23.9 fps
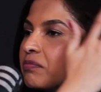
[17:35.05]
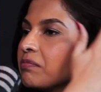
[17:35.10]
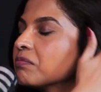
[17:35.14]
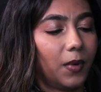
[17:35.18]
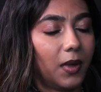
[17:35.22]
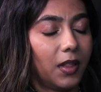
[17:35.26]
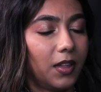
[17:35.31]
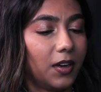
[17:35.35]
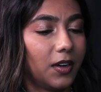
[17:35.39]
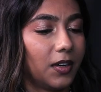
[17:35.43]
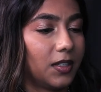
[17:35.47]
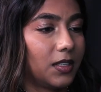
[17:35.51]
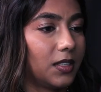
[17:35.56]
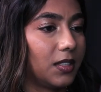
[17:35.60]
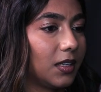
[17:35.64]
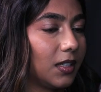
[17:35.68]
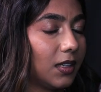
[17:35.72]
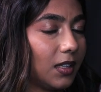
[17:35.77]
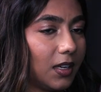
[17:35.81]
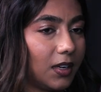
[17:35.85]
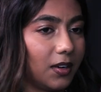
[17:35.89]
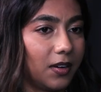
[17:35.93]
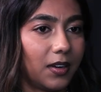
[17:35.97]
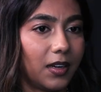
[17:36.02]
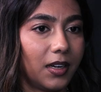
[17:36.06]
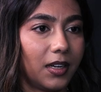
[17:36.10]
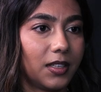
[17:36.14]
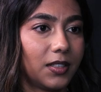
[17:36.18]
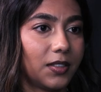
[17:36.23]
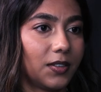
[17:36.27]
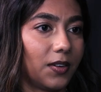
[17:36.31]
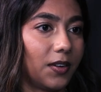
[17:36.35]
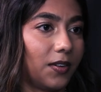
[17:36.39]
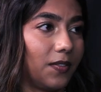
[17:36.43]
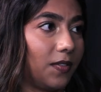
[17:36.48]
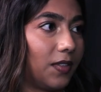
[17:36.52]
whether it's the
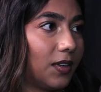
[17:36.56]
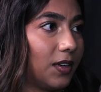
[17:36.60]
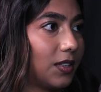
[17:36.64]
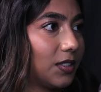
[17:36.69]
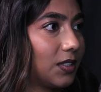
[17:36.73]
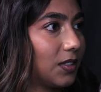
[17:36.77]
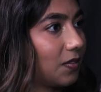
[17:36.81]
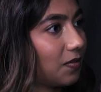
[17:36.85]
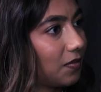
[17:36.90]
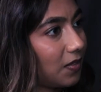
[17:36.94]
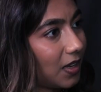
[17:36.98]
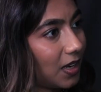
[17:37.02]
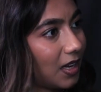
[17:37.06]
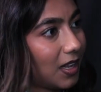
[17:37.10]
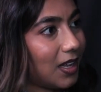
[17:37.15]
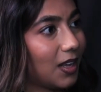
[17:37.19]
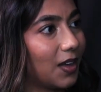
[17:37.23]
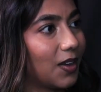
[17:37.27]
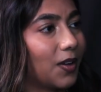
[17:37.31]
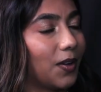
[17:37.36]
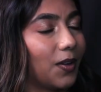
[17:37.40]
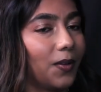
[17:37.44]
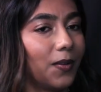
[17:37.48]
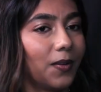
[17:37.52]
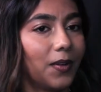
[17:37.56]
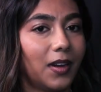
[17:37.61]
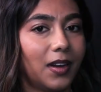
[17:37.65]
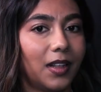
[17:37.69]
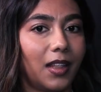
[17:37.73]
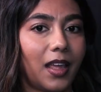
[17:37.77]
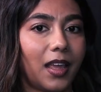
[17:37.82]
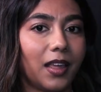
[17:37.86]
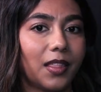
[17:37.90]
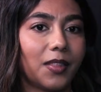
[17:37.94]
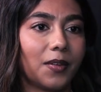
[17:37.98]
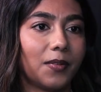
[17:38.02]
lyrics or if there's a video and
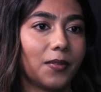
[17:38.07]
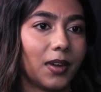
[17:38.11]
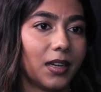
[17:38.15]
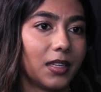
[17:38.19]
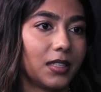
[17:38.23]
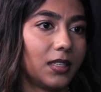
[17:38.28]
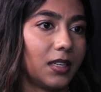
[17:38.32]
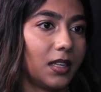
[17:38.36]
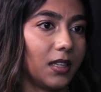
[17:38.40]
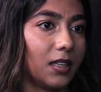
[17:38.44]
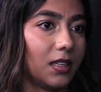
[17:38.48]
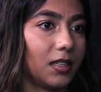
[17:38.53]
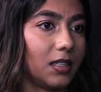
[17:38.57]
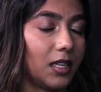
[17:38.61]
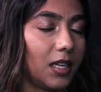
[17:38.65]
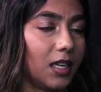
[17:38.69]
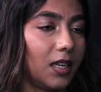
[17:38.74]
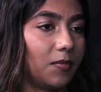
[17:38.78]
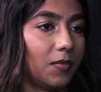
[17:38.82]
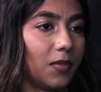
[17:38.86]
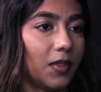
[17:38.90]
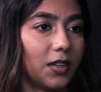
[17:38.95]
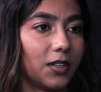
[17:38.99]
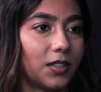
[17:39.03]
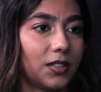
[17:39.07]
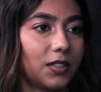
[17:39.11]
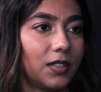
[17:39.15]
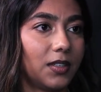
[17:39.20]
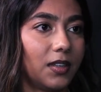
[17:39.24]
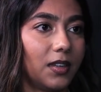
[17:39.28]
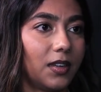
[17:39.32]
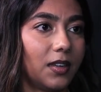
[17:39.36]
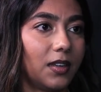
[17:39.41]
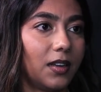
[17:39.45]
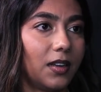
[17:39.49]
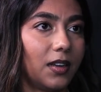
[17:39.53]
like the rest of the team, there's
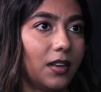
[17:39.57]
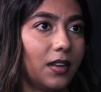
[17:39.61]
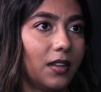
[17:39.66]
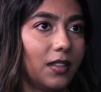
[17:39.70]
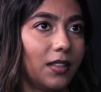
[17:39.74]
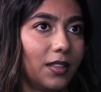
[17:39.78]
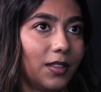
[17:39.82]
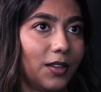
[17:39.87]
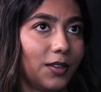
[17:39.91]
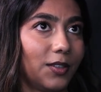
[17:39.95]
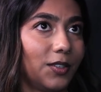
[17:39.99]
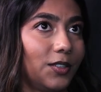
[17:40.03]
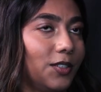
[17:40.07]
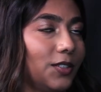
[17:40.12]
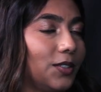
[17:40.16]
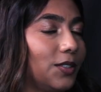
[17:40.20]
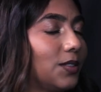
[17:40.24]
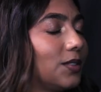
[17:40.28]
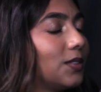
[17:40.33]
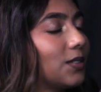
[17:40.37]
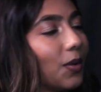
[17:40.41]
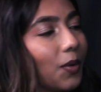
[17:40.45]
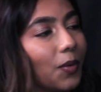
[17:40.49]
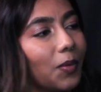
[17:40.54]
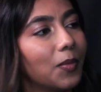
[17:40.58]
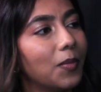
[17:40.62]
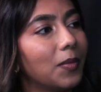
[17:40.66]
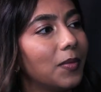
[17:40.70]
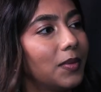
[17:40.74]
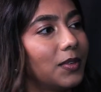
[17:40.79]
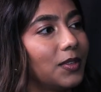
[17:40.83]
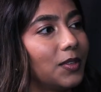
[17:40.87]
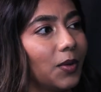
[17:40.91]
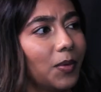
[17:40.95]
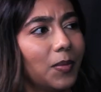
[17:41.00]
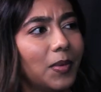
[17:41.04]
just so
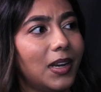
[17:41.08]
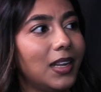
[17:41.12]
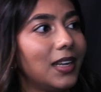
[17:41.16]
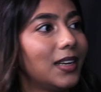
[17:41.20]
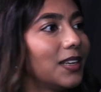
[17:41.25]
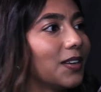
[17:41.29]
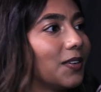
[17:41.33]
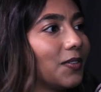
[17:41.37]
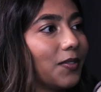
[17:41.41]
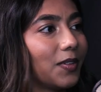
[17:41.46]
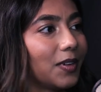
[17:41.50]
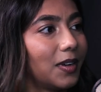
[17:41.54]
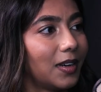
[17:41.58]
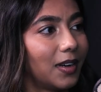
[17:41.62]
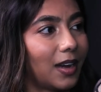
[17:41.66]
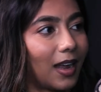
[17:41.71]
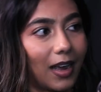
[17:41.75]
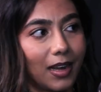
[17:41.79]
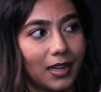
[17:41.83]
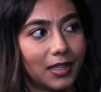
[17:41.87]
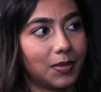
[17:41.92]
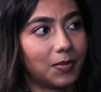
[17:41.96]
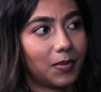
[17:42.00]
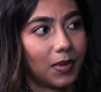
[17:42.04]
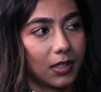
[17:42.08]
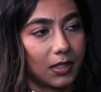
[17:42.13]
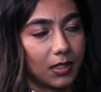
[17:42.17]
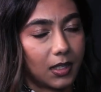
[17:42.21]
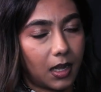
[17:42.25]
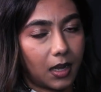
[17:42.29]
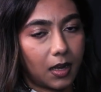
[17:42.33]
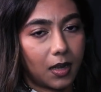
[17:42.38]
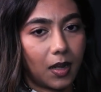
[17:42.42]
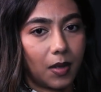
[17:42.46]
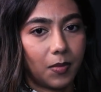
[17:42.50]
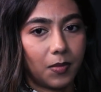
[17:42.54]
many different aspects
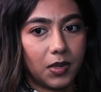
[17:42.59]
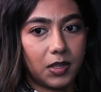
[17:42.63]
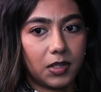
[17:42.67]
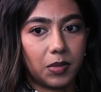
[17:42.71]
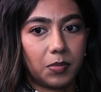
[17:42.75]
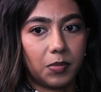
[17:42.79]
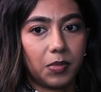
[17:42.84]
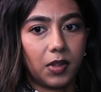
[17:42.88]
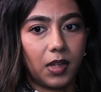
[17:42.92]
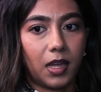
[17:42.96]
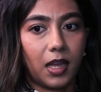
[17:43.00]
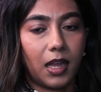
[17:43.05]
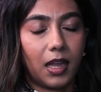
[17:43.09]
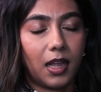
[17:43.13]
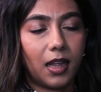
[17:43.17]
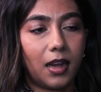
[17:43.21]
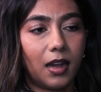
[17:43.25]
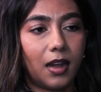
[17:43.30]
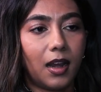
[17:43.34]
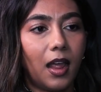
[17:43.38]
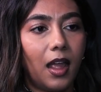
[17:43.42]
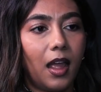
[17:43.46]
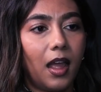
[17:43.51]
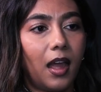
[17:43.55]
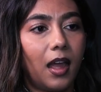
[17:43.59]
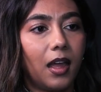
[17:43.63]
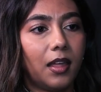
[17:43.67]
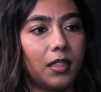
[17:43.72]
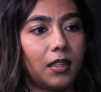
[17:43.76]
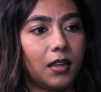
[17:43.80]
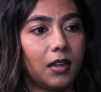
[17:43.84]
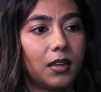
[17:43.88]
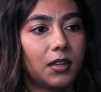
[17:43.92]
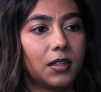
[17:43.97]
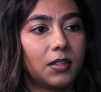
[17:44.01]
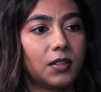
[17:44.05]
that come into play. And I
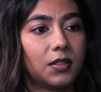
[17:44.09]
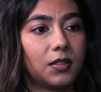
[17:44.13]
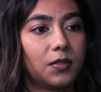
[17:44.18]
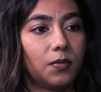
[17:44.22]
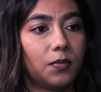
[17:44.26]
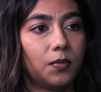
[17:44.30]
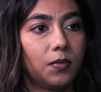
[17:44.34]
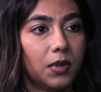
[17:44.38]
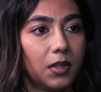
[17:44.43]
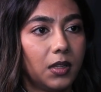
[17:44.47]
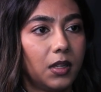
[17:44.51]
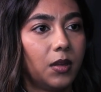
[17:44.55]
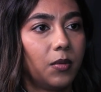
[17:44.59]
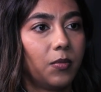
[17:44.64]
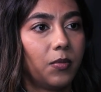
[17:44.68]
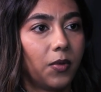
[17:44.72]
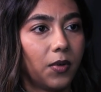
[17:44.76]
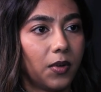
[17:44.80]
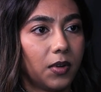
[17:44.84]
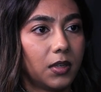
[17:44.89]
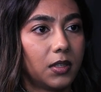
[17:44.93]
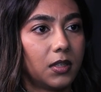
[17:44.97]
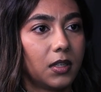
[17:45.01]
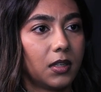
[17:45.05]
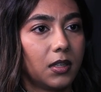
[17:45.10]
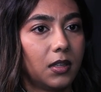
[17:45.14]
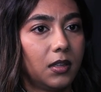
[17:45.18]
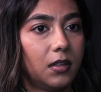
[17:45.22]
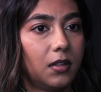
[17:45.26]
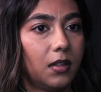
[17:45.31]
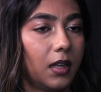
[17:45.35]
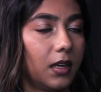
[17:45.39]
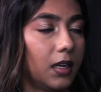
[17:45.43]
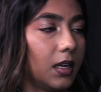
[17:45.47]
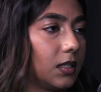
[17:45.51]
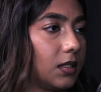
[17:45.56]
think it's really important to,
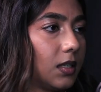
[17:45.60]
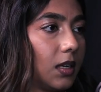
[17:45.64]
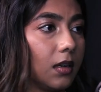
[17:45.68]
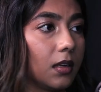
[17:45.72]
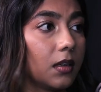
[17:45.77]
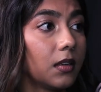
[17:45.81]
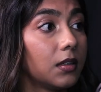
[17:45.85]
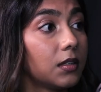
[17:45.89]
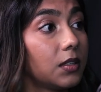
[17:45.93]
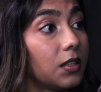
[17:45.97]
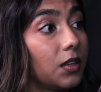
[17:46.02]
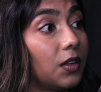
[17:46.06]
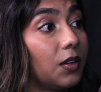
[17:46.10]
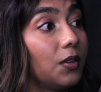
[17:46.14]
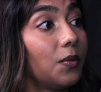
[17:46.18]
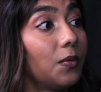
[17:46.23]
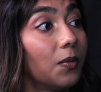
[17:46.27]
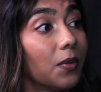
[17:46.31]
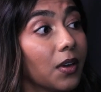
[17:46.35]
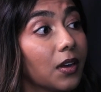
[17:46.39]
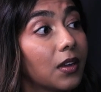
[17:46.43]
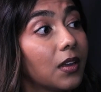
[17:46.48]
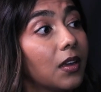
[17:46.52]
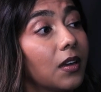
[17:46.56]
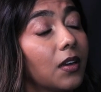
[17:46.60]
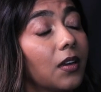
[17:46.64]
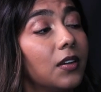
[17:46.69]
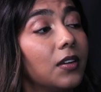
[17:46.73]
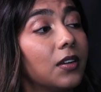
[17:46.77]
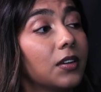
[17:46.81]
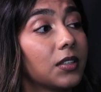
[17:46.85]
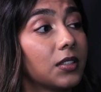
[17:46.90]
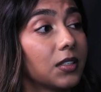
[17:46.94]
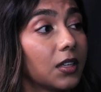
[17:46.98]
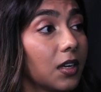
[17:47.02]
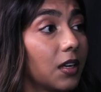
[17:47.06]
like I said, continue working on
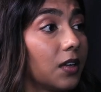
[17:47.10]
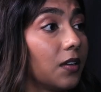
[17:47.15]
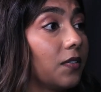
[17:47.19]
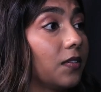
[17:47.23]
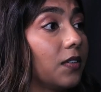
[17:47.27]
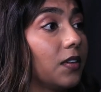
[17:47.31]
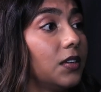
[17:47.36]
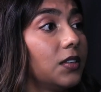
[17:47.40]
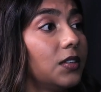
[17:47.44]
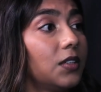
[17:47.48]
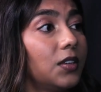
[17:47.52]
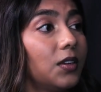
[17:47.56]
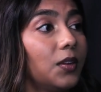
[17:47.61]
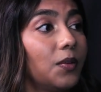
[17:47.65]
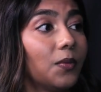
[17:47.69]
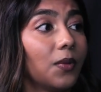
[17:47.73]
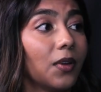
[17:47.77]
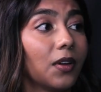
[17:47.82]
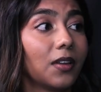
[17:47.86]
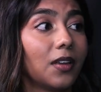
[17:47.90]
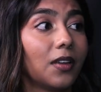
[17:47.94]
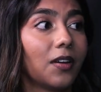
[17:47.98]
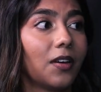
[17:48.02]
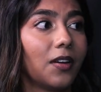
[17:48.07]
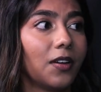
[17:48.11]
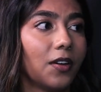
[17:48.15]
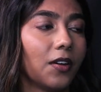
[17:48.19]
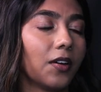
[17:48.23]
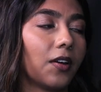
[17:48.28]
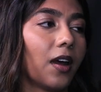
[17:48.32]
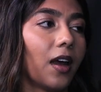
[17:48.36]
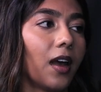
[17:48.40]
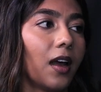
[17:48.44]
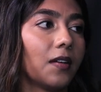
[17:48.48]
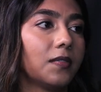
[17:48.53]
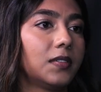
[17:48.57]
yourself, continue working on your
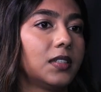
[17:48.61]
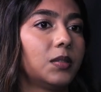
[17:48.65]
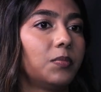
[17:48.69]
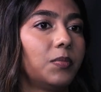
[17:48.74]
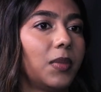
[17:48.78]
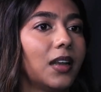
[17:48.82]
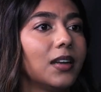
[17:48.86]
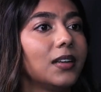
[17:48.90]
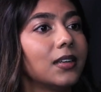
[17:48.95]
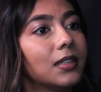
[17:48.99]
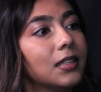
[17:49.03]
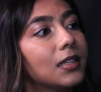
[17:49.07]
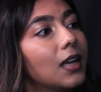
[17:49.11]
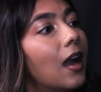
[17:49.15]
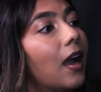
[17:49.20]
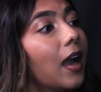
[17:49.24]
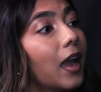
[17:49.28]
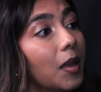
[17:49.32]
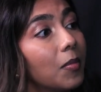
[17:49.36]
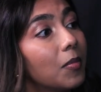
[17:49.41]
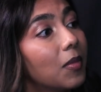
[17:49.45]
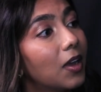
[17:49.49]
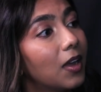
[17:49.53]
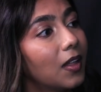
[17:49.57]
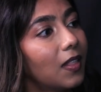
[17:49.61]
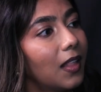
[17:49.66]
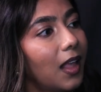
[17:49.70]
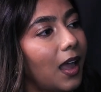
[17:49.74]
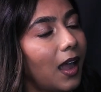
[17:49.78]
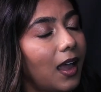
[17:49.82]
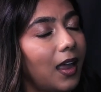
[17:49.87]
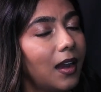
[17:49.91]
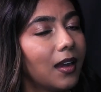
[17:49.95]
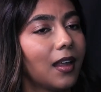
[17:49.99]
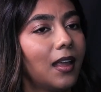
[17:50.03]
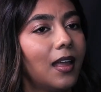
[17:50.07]
craft, spend time on
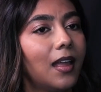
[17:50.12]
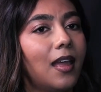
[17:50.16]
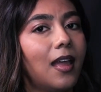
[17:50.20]
that.